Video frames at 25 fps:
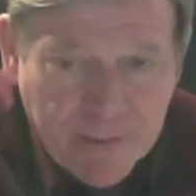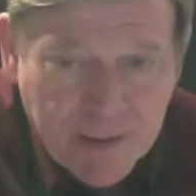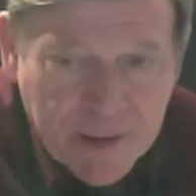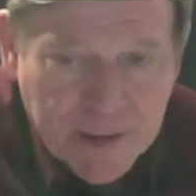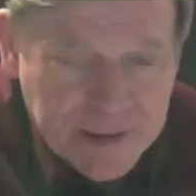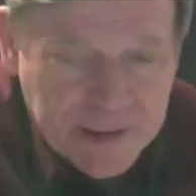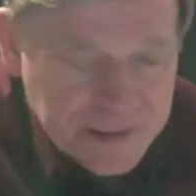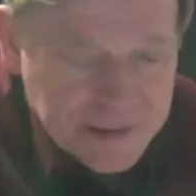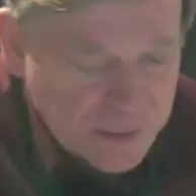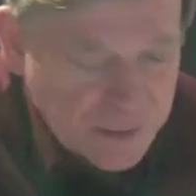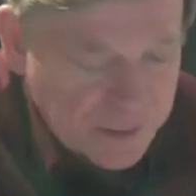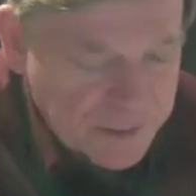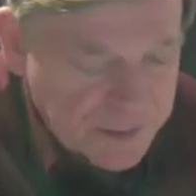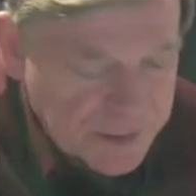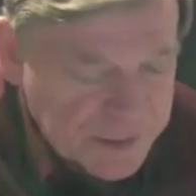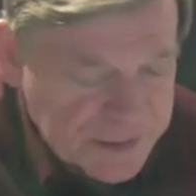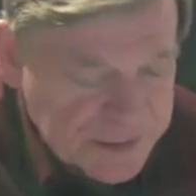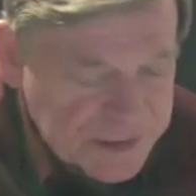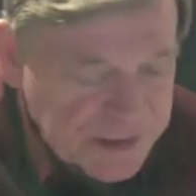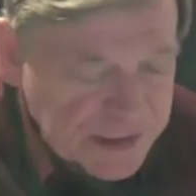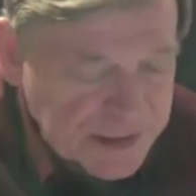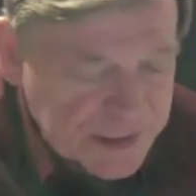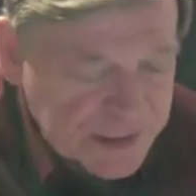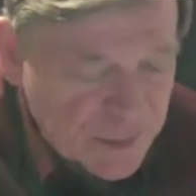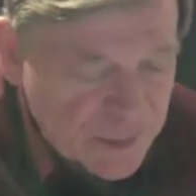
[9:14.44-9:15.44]
So the
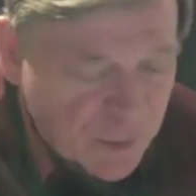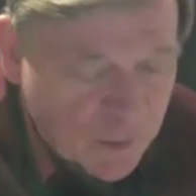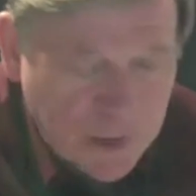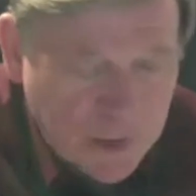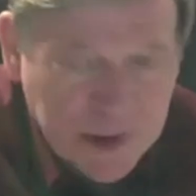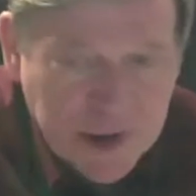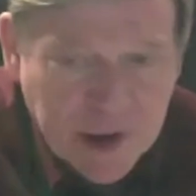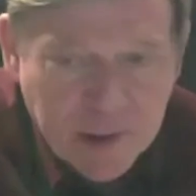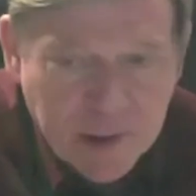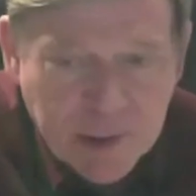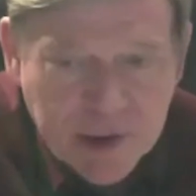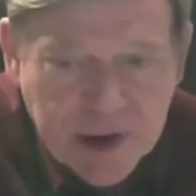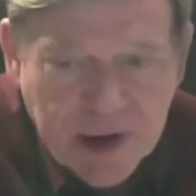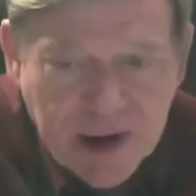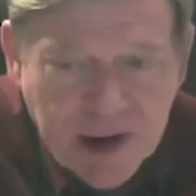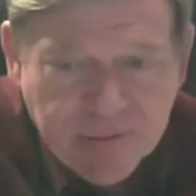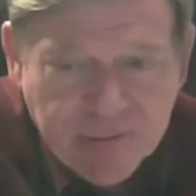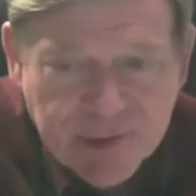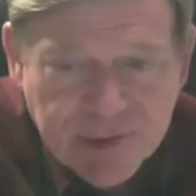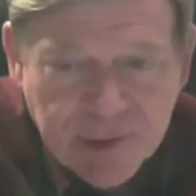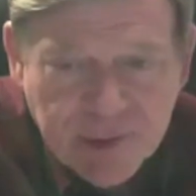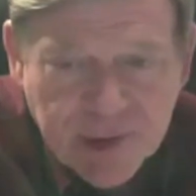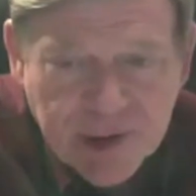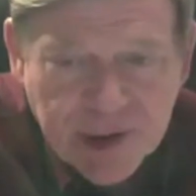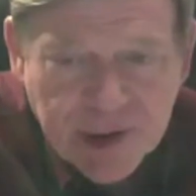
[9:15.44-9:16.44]
6th chord can be half
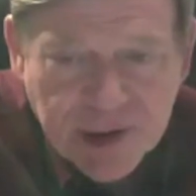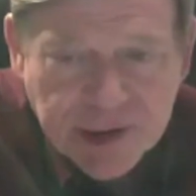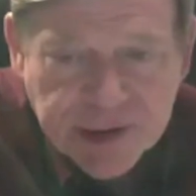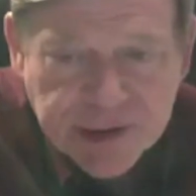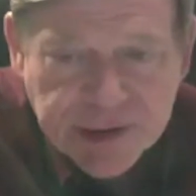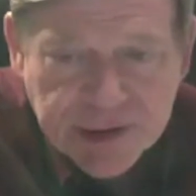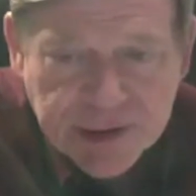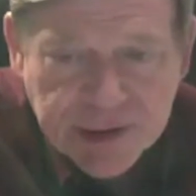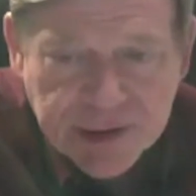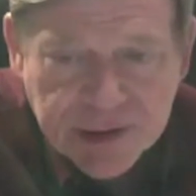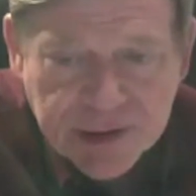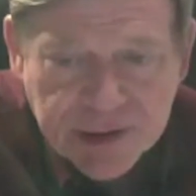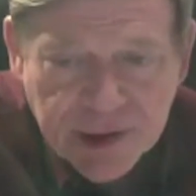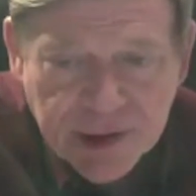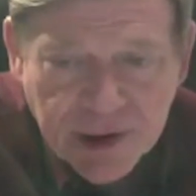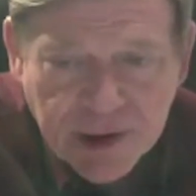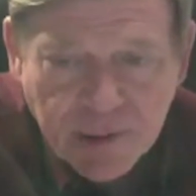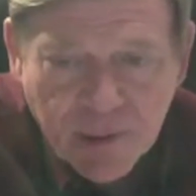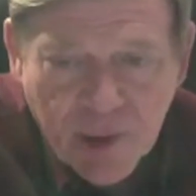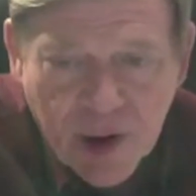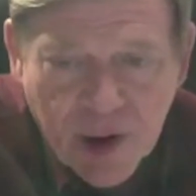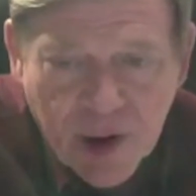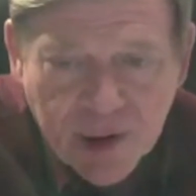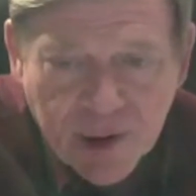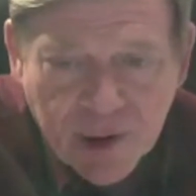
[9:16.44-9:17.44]
diminished in
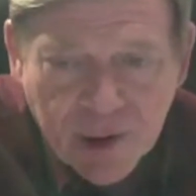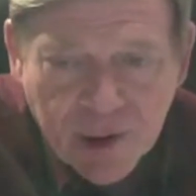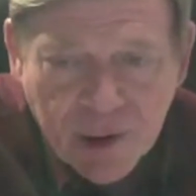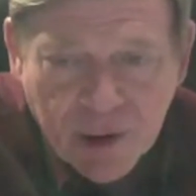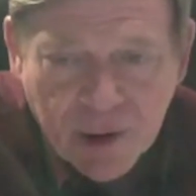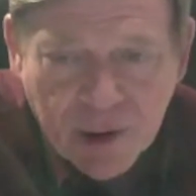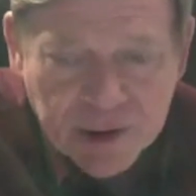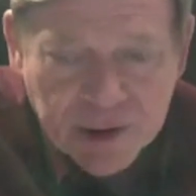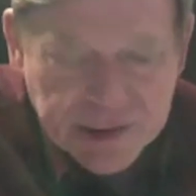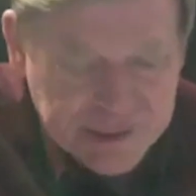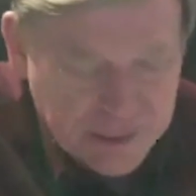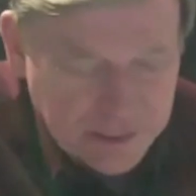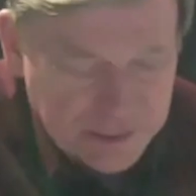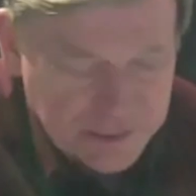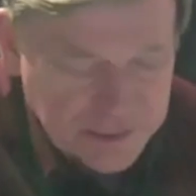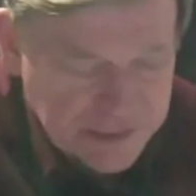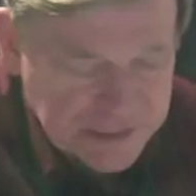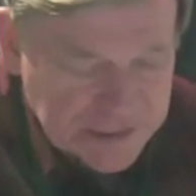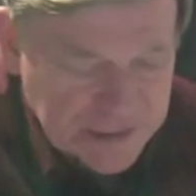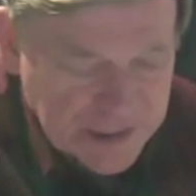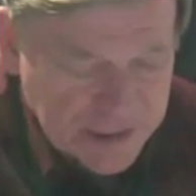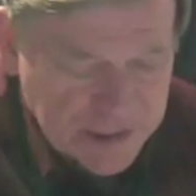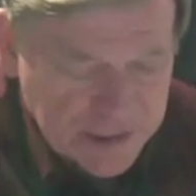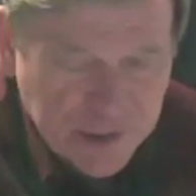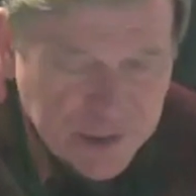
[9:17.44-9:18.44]
minor also,
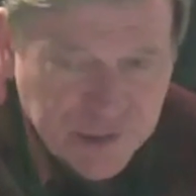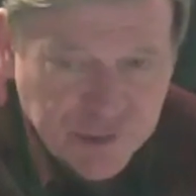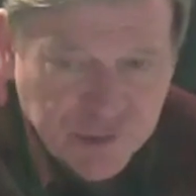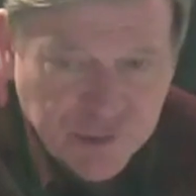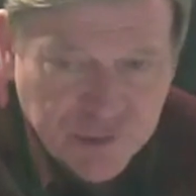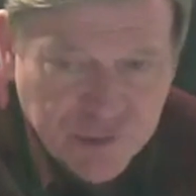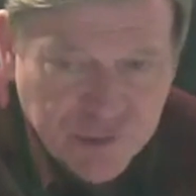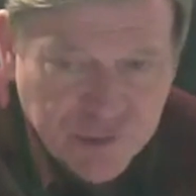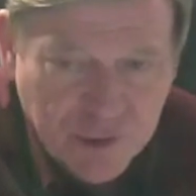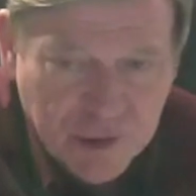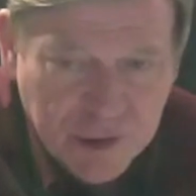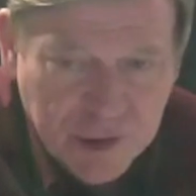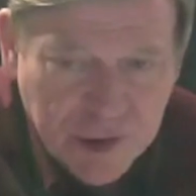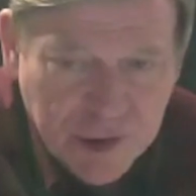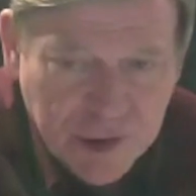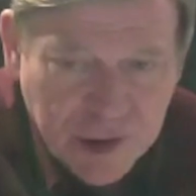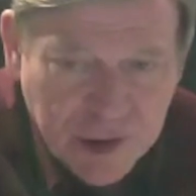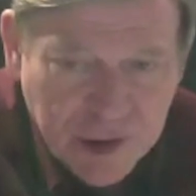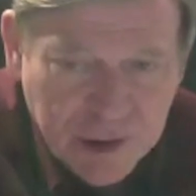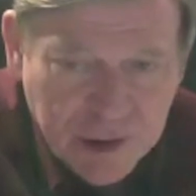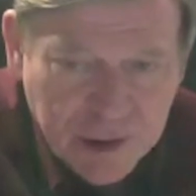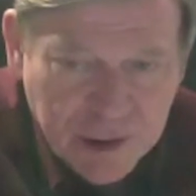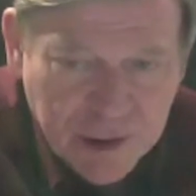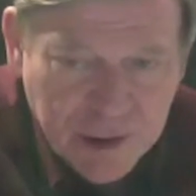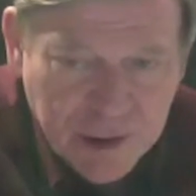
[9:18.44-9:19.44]
just like the 2 chord can.